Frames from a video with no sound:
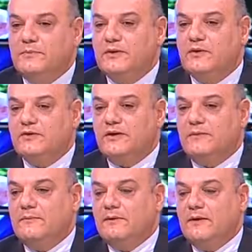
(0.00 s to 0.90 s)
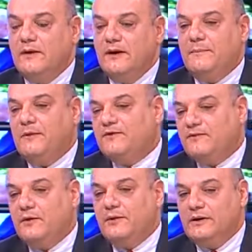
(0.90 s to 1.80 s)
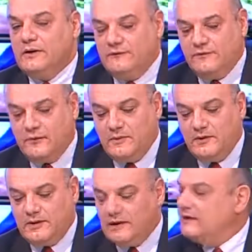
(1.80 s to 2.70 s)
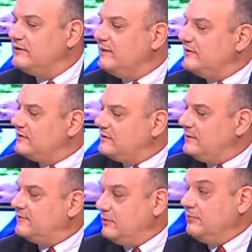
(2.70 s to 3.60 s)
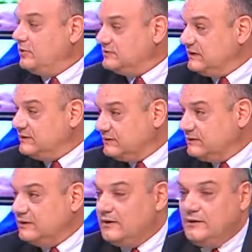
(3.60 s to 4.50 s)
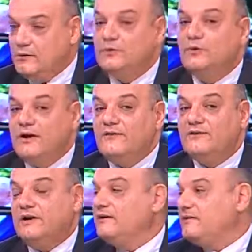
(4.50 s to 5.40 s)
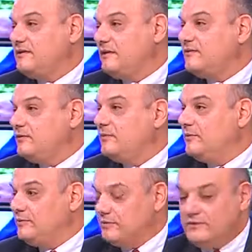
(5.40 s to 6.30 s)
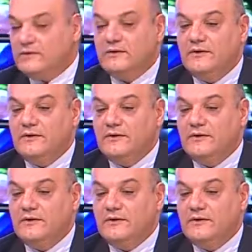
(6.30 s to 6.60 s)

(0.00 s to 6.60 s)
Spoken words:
because apart from our client base that comes from Malta, we do have clients that come from abroad.